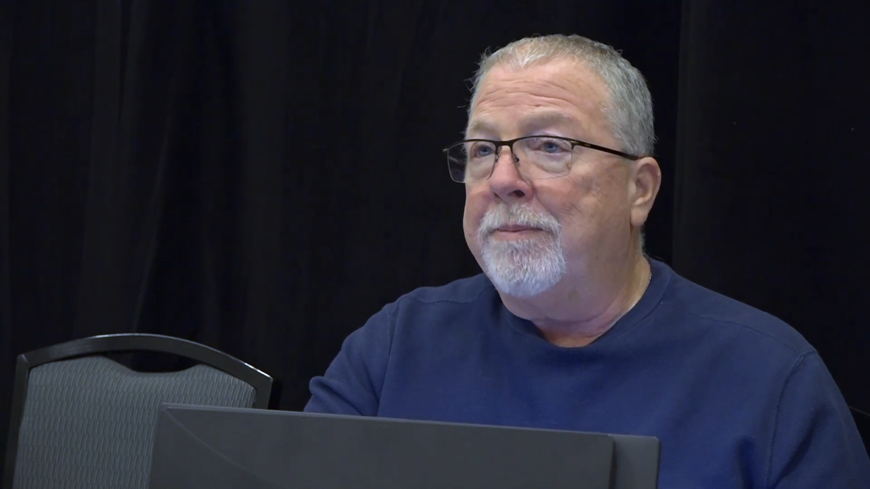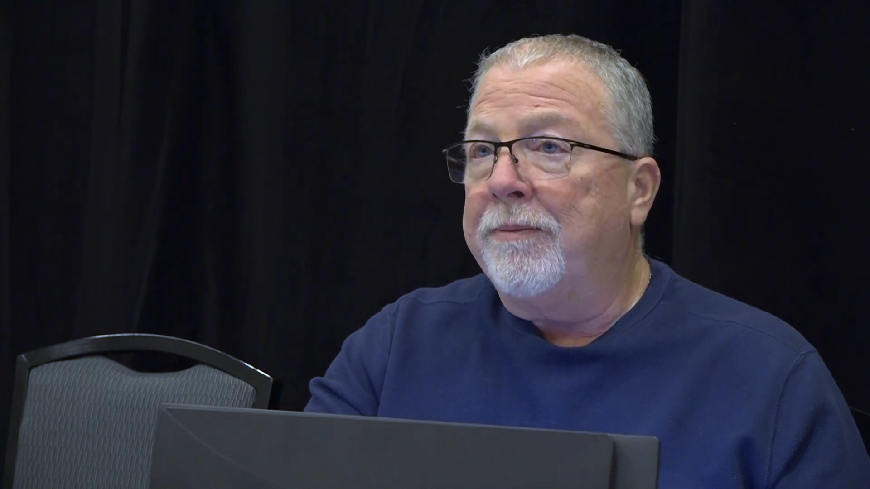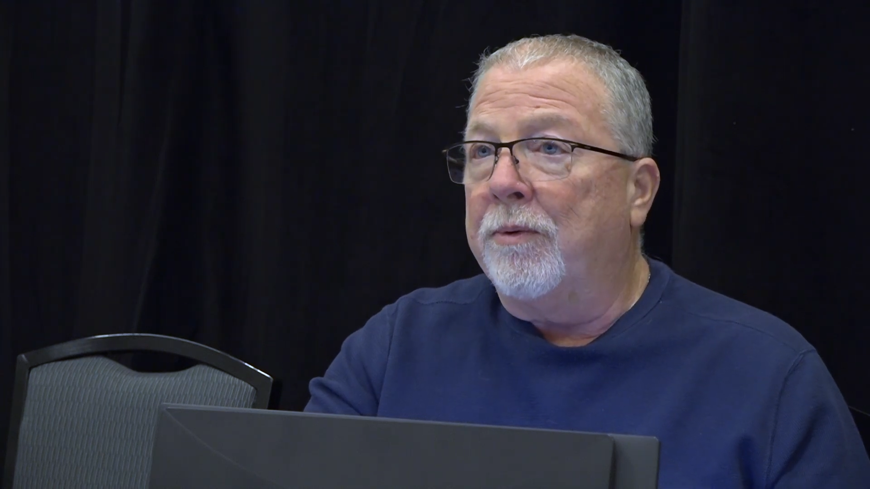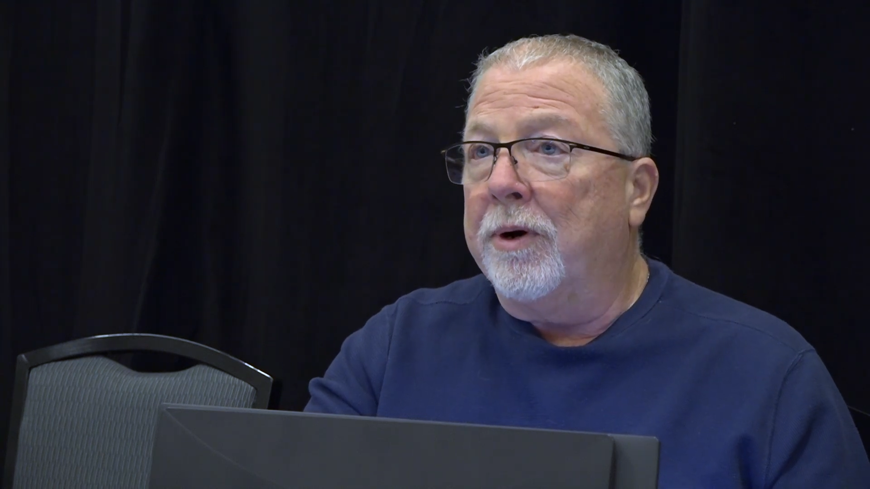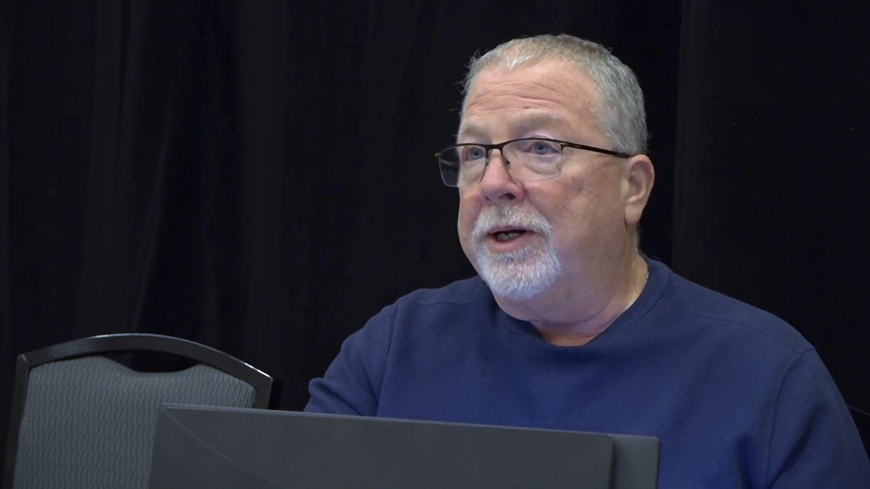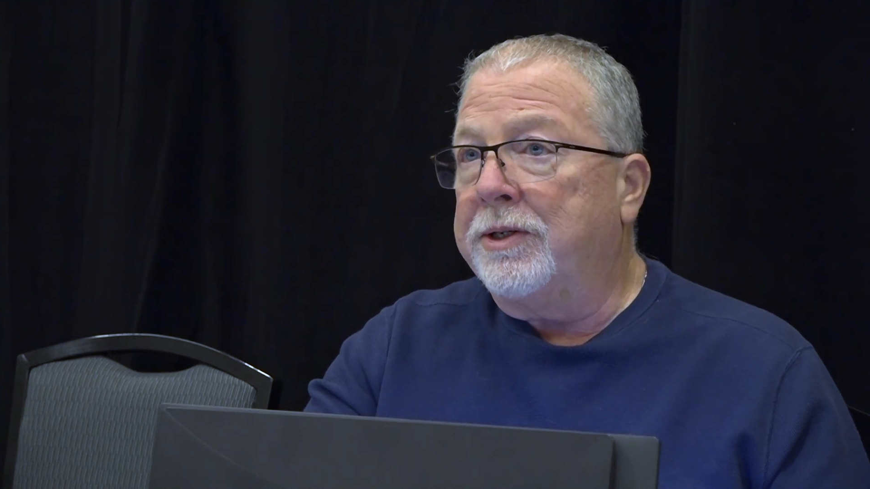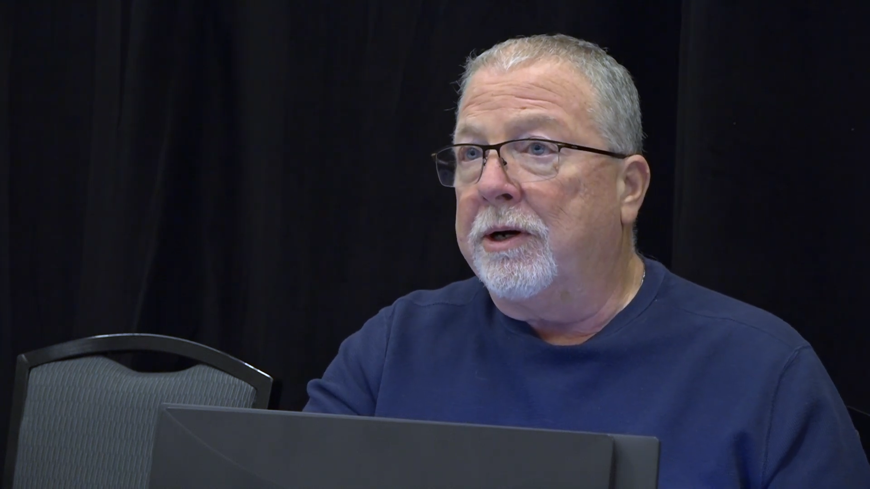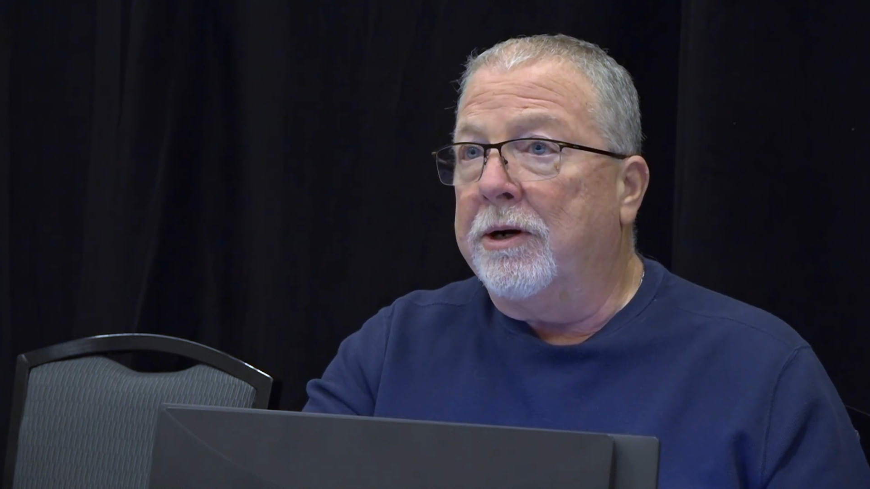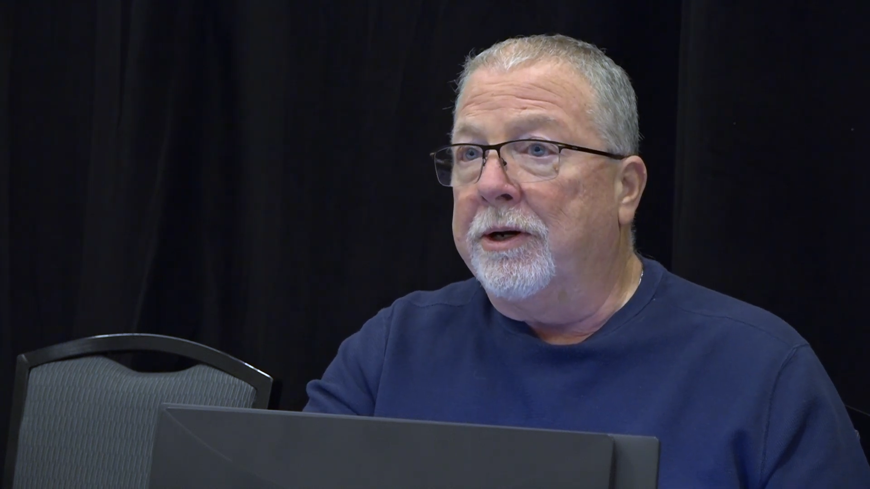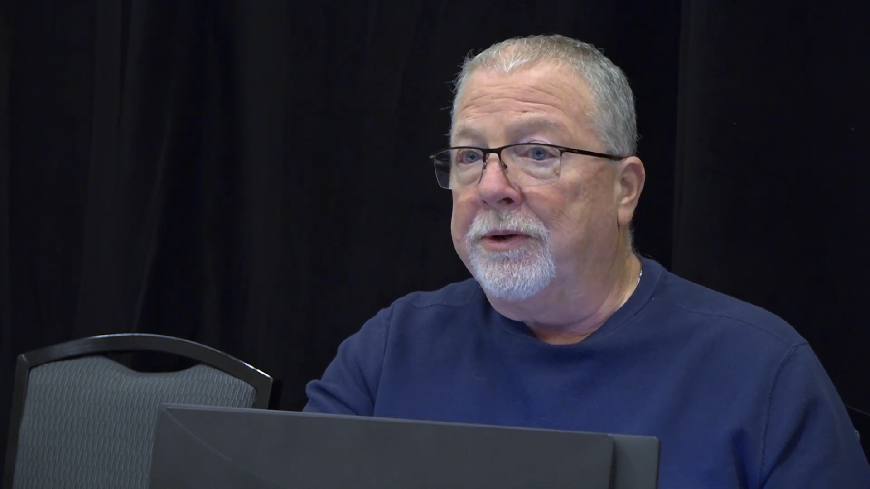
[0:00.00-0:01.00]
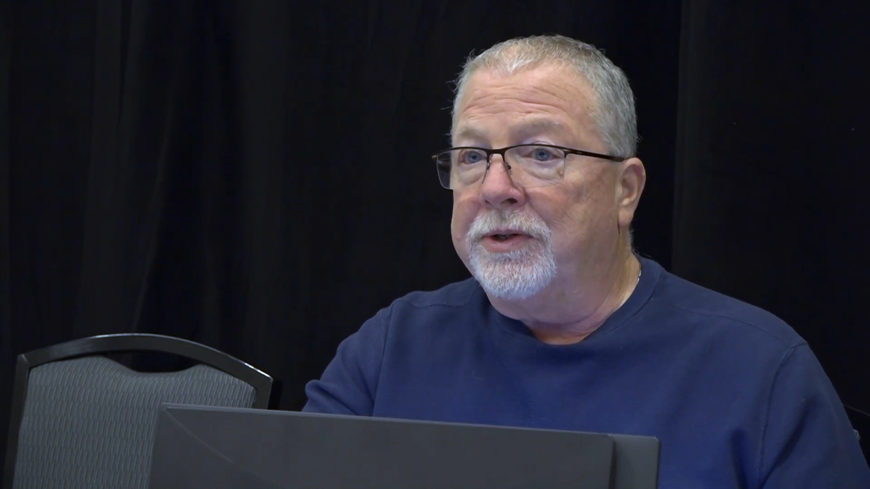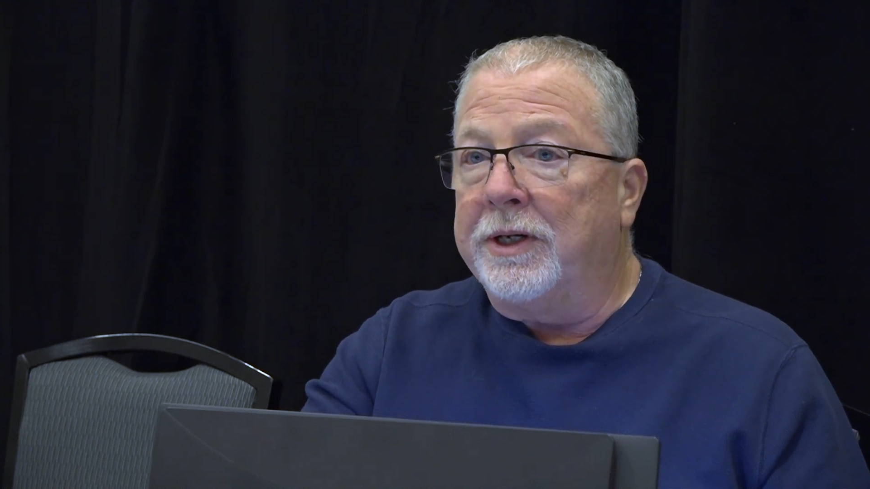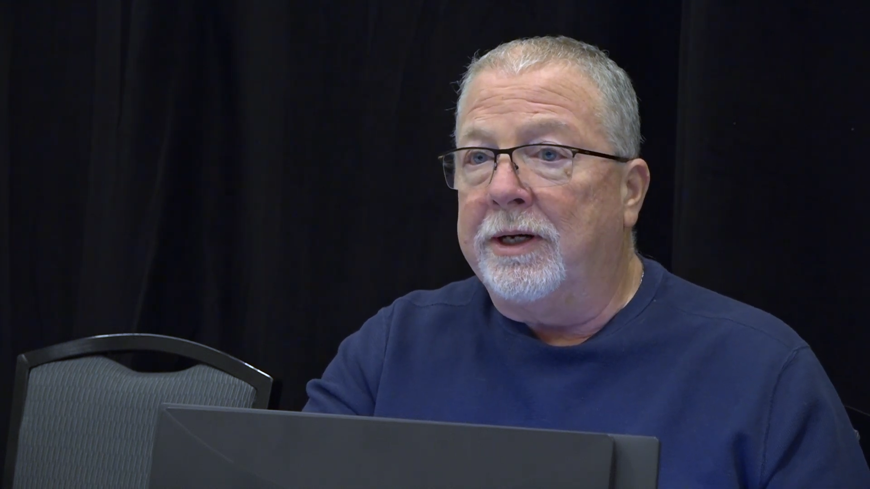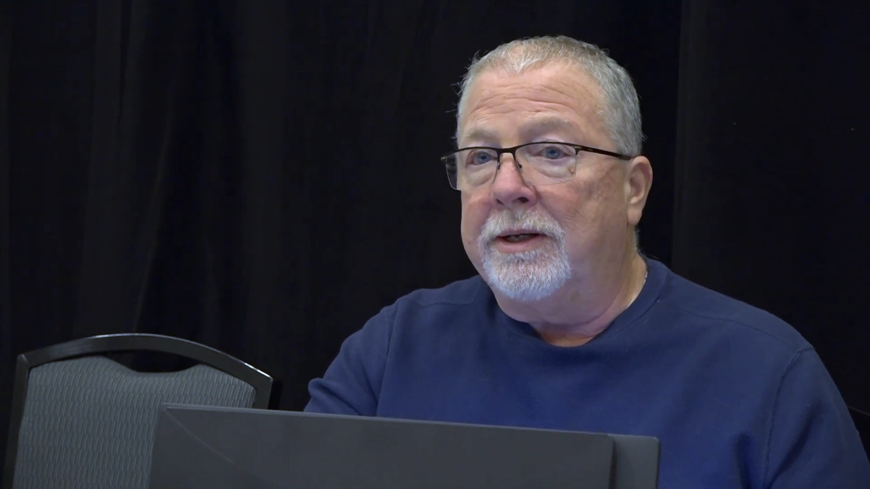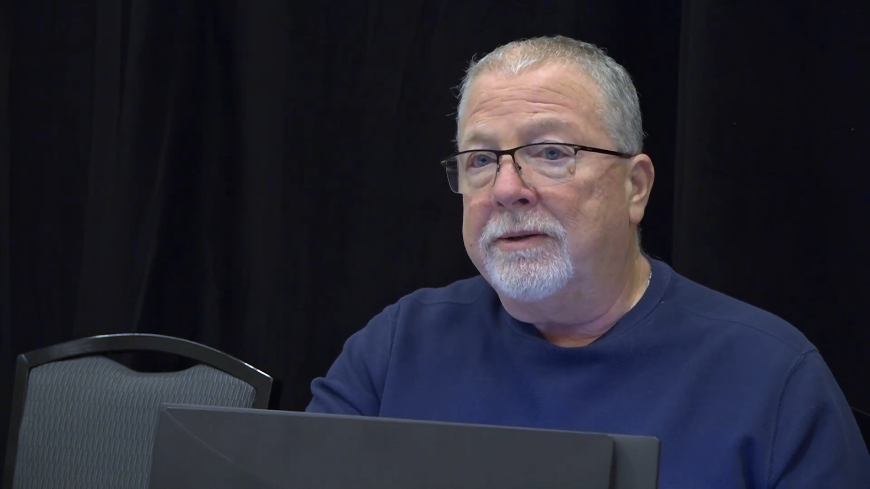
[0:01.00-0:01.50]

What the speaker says: before I start noticing it.